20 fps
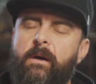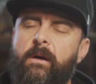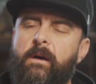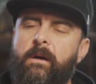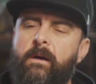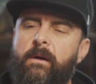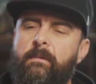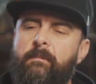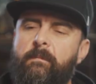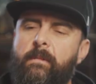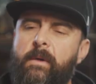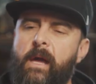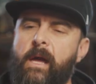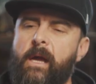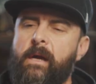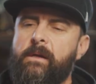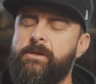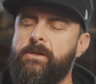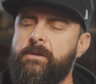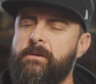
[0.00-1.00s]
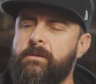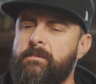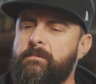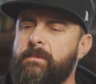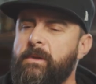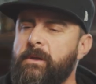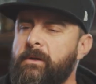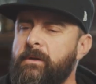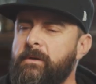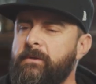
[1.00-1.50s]
um, Andrew
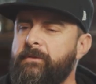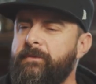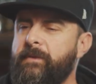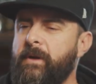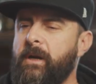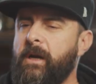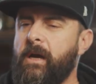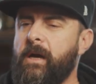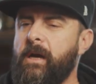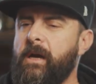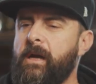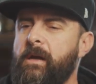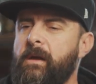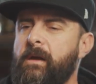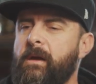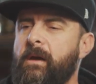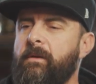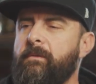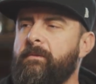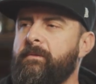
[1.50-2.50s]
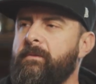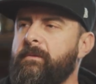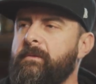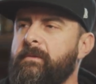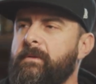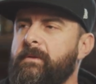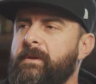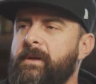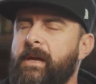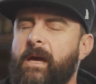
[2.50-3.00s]
Maloof and I. Hi, have,
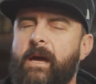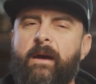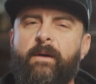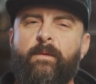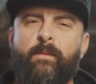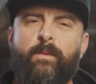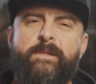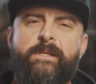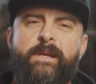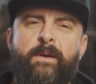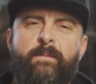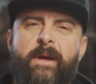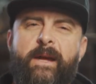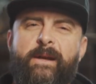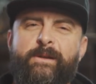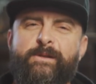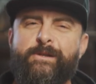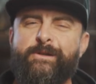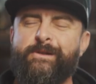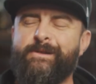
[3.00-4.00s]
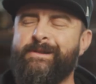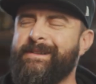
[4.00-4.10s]
Andrew. Yeah. What's up, Andrew?